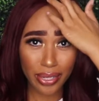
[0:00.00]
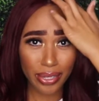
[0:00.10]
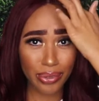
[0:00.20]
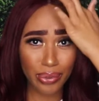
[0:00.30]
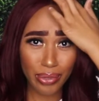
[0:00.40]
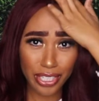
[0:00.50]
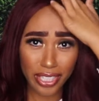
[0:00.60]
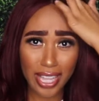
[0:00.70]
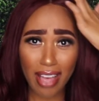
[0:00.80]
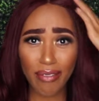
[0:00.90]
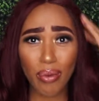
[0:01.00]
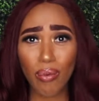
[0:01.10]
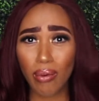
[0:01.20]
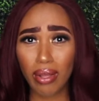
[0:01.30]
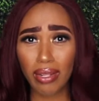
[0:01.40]
you would just have
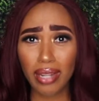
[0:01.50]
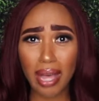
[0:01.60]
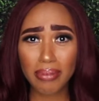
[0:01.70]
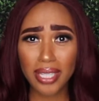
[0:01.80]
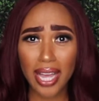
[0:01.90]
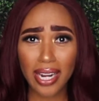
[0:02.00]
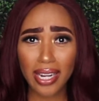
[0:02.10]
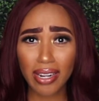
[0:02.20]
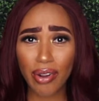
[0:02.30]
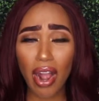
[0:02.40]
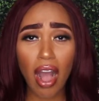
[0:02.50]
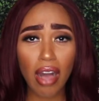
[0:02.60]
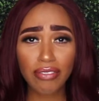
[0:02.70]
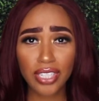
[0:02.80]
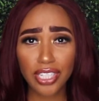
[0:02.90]
a lopsided or
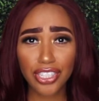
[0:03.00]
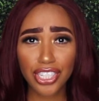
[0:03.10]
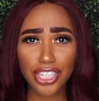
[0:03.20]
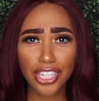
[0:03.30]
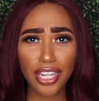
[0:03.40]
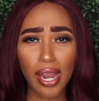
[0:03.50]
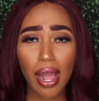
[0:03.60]
off-center